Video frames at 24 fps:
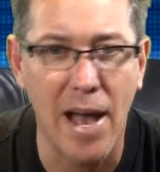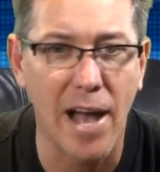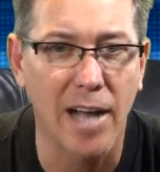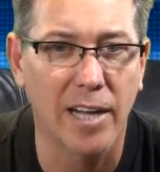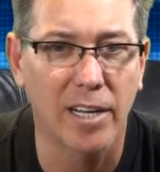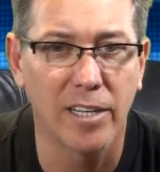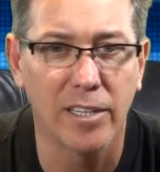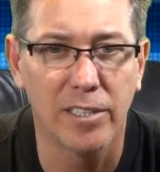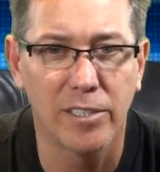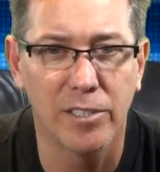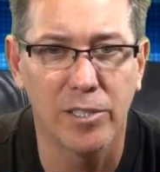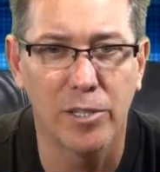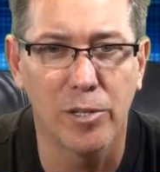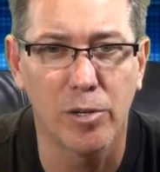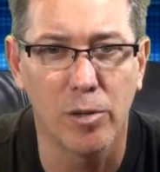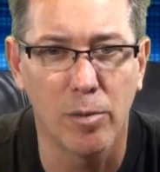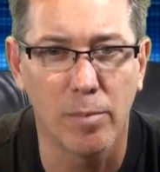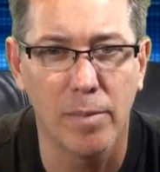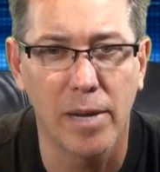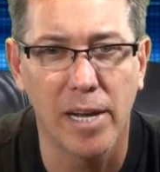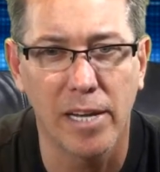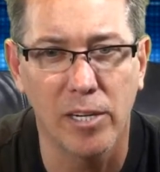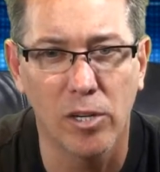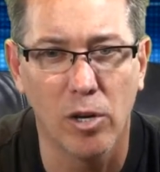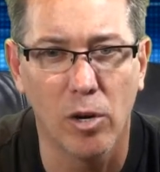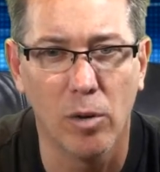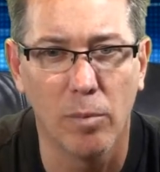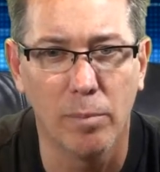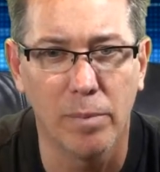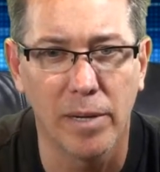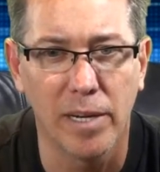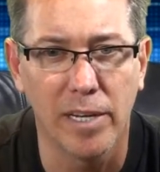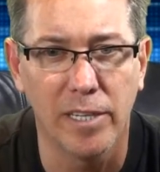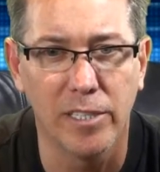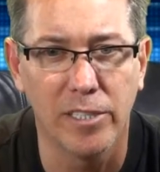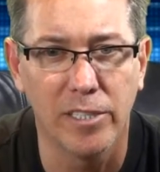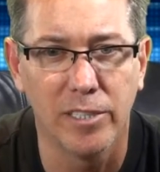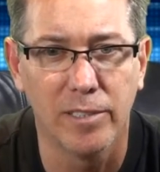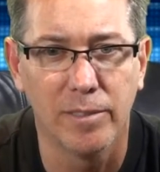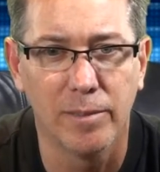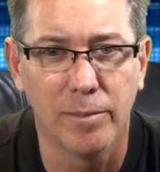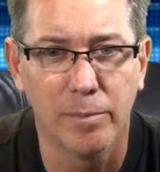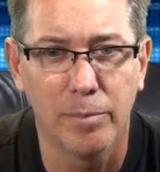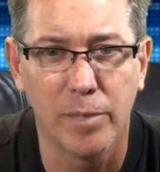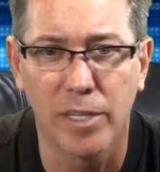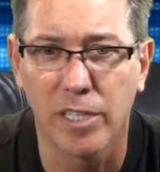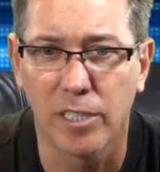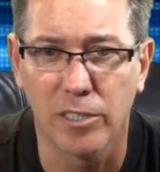back to your main homepage
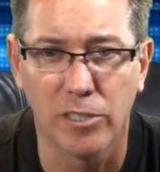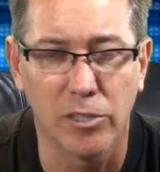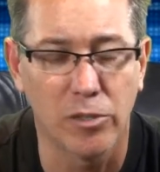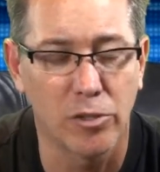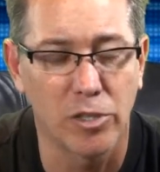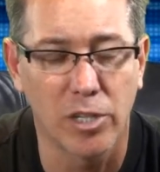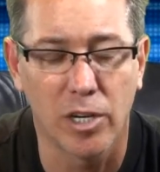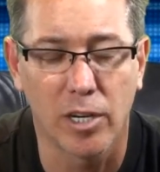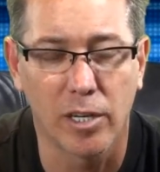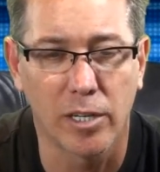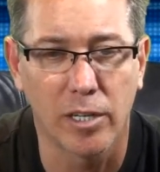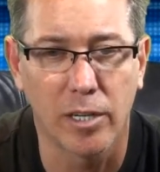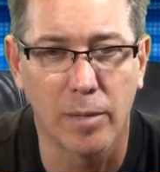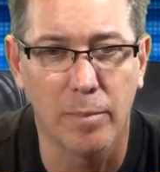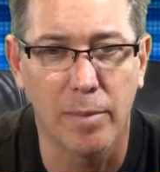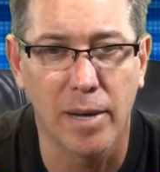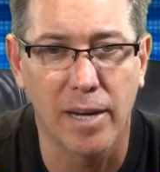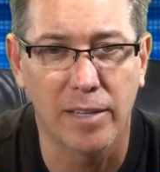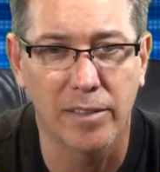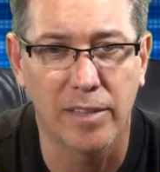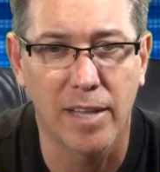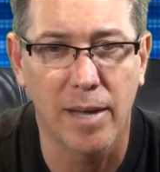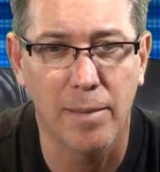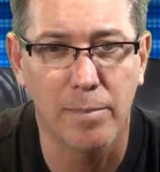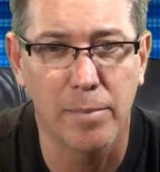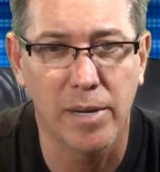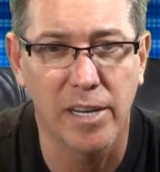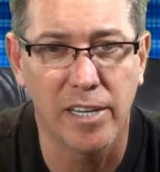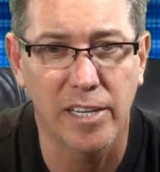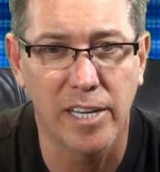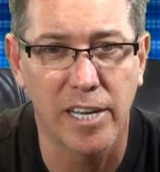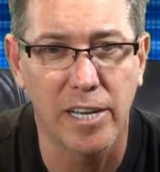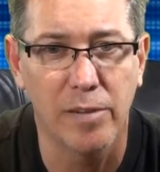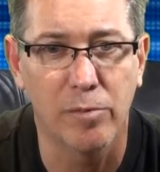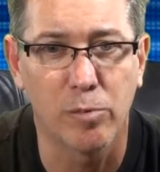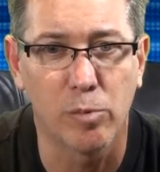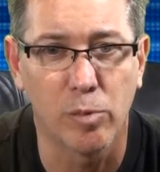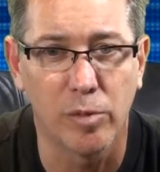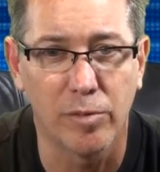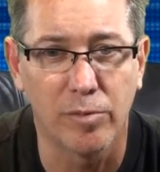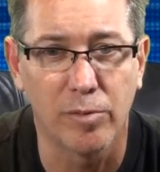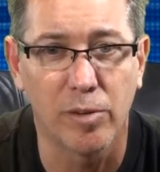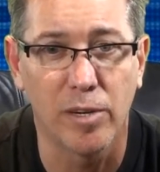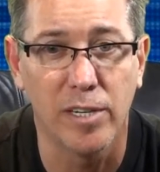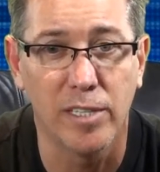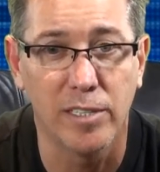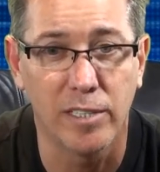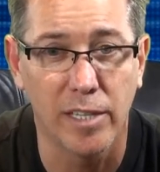because they're talking about that main keyword
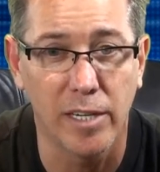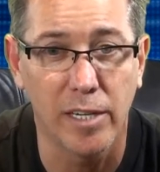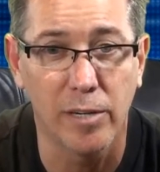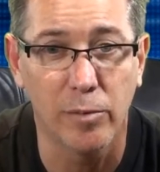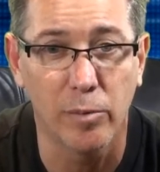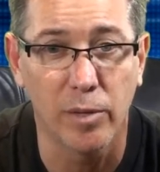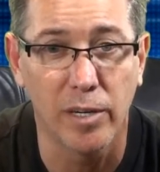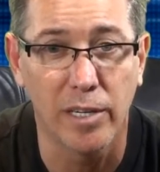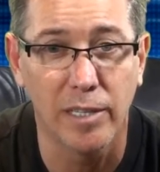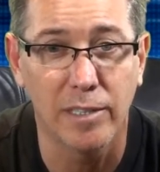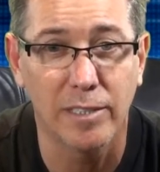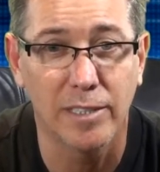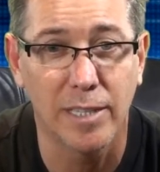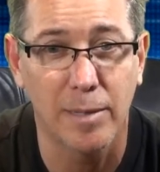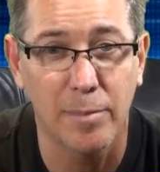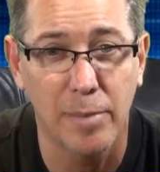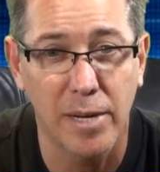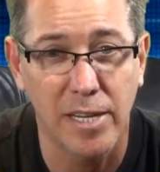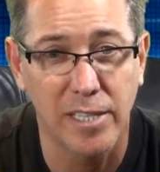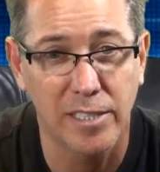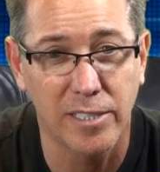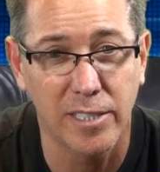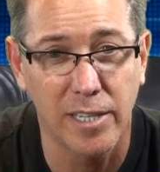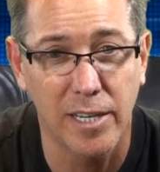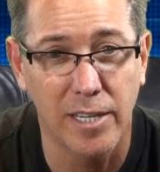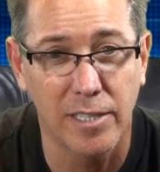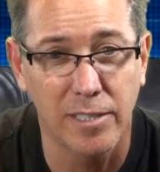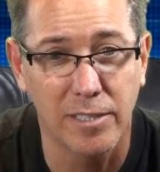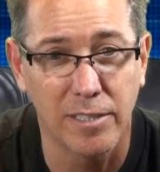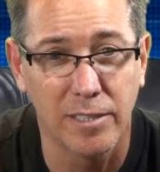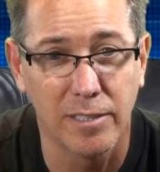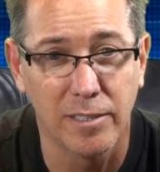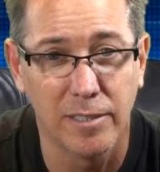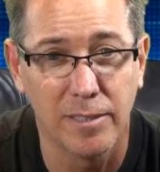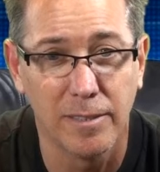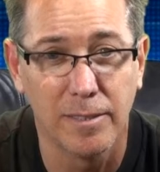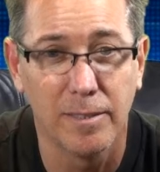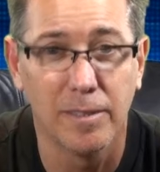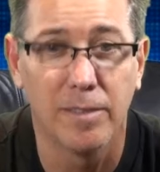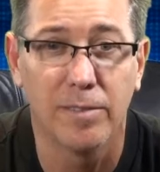phrase anyway. Does that make sense?